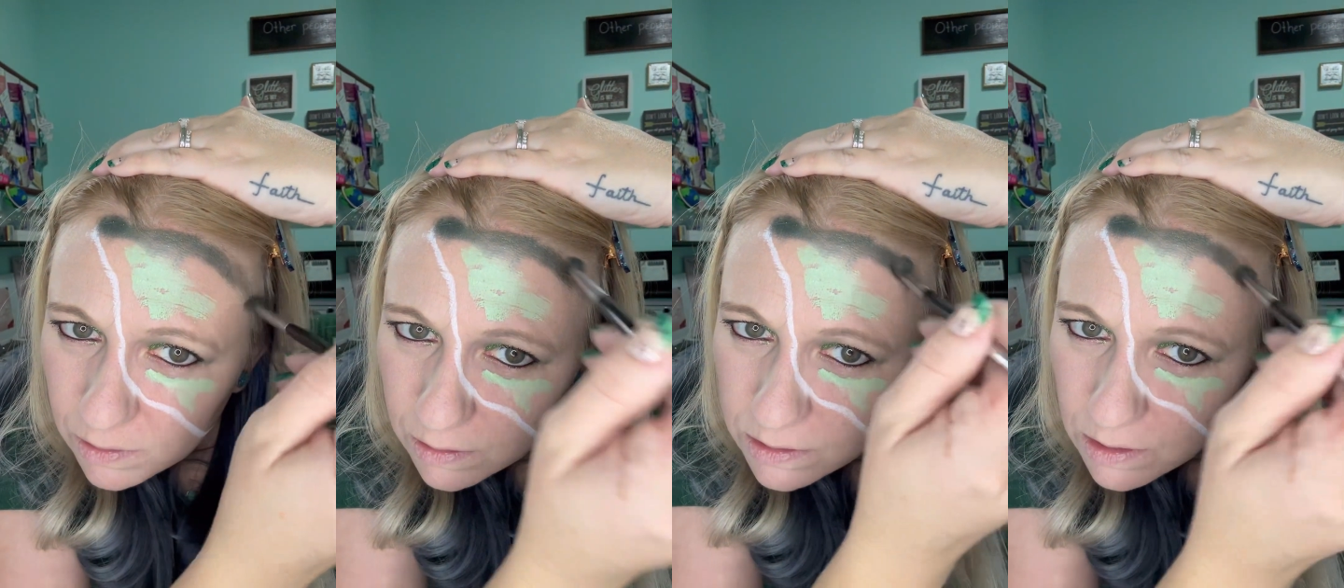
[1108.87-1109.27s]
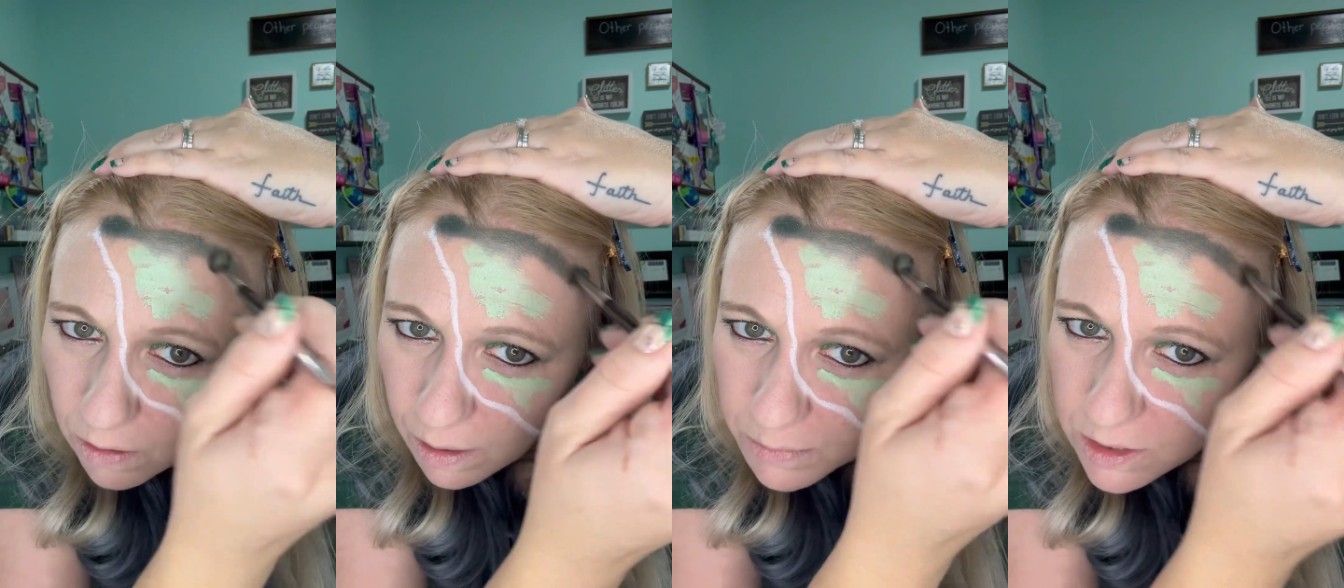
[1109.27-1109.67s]
So
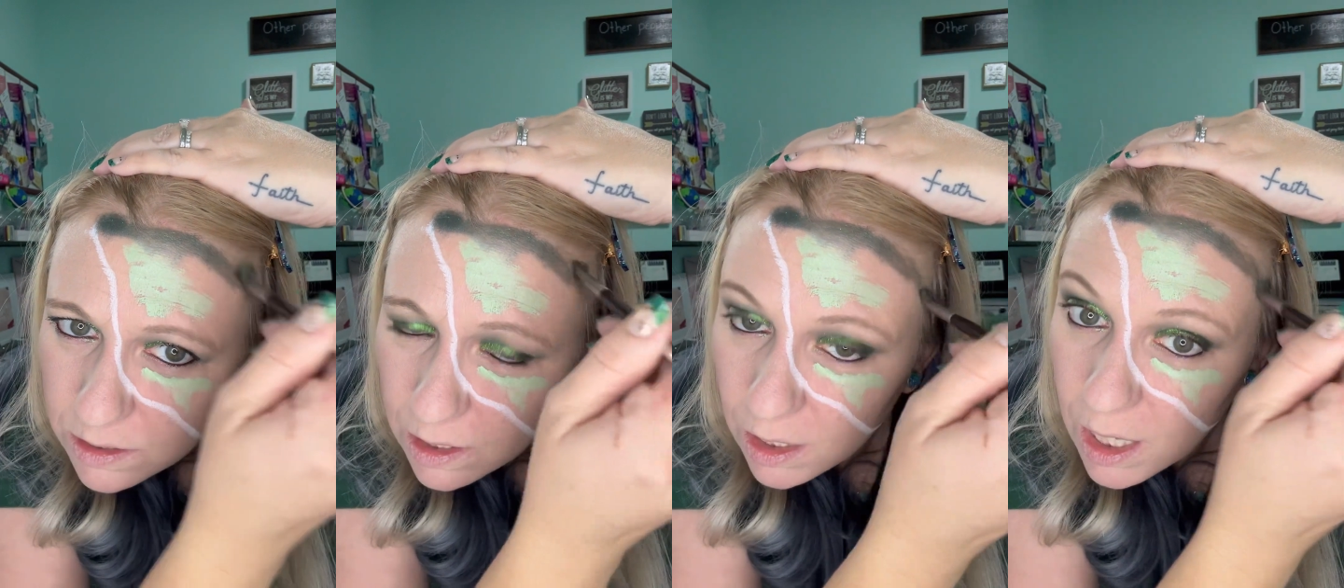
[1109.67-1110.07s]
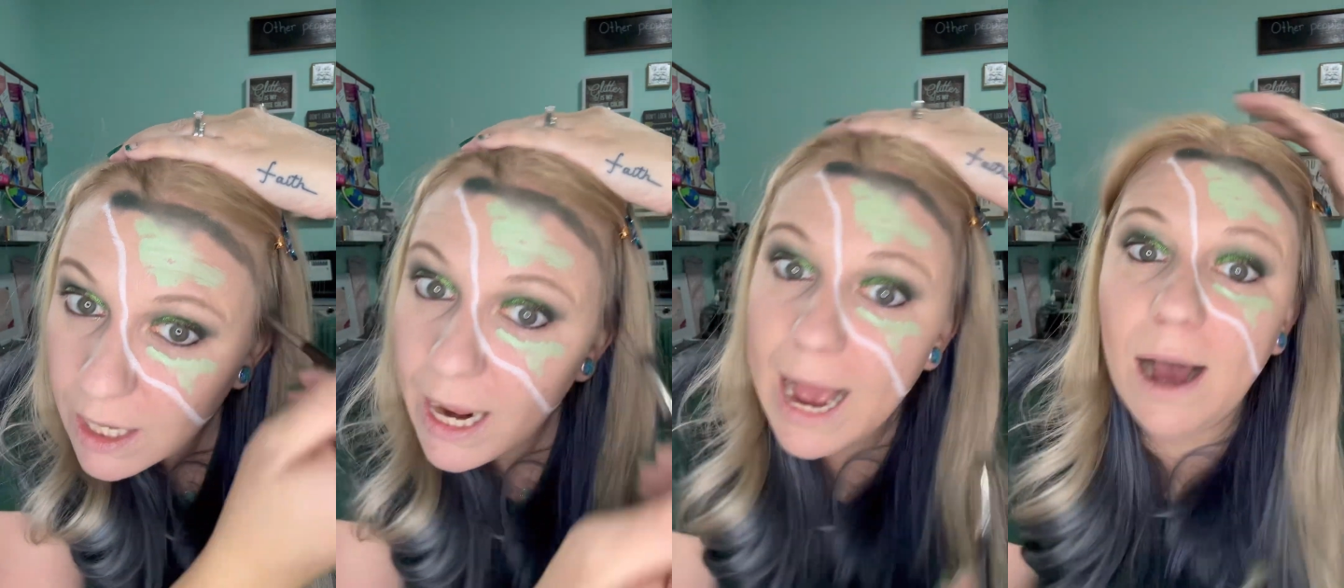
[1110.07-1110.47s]
I'm just going to
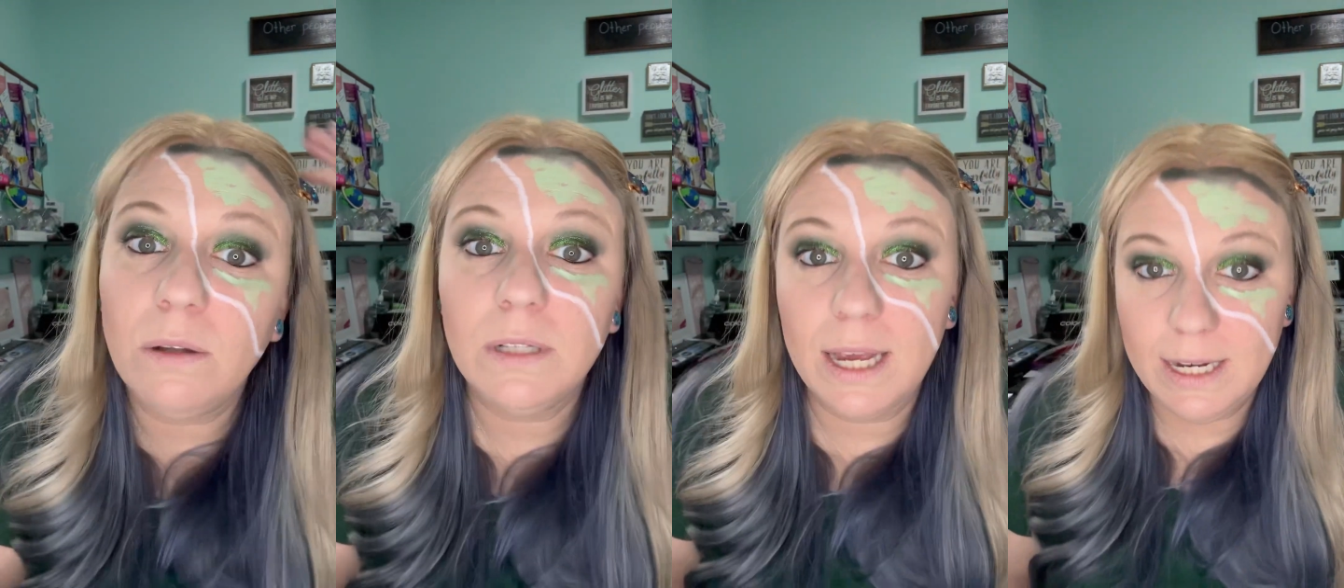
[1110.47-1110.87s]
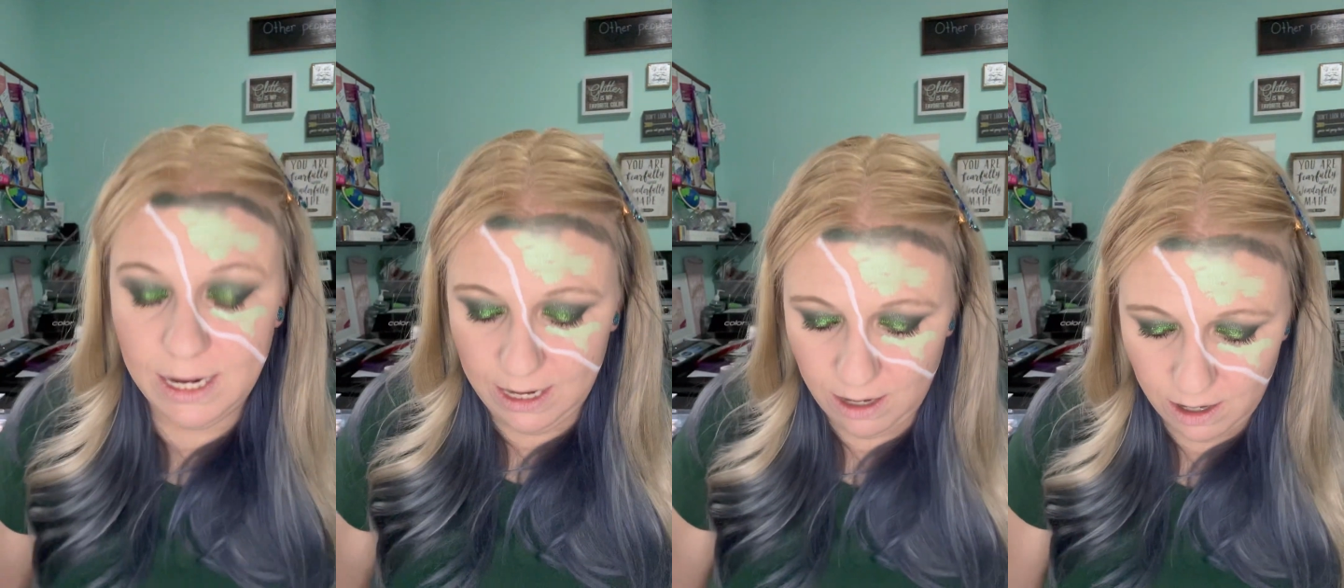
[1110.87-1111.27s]
kind of outline
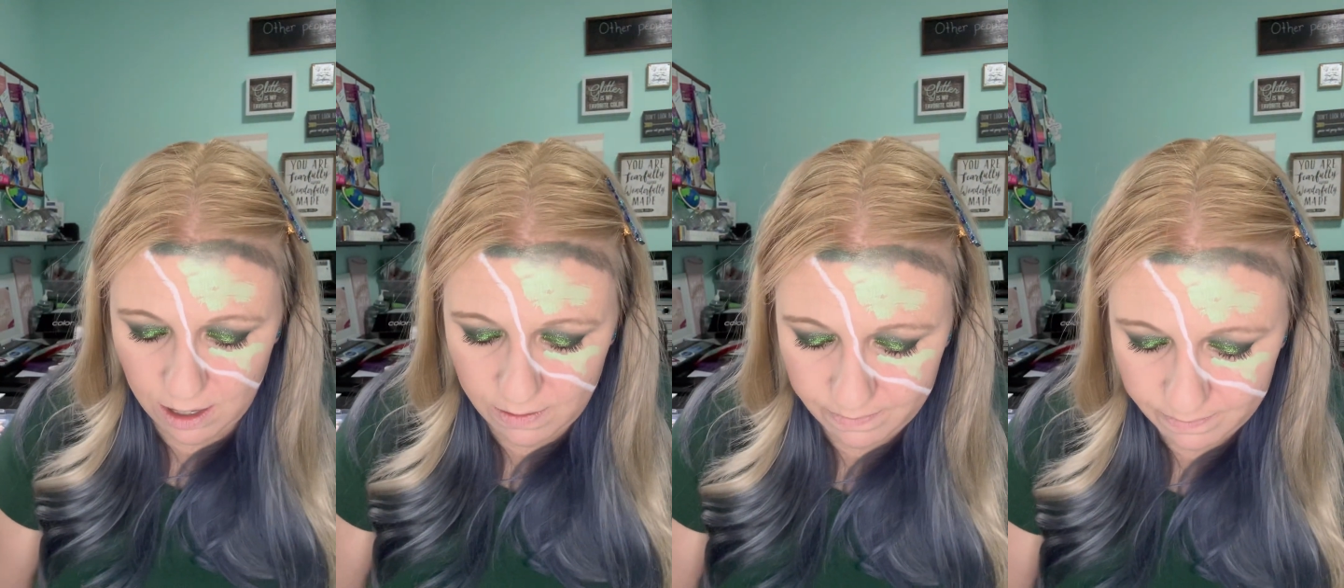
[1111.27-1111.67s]
here.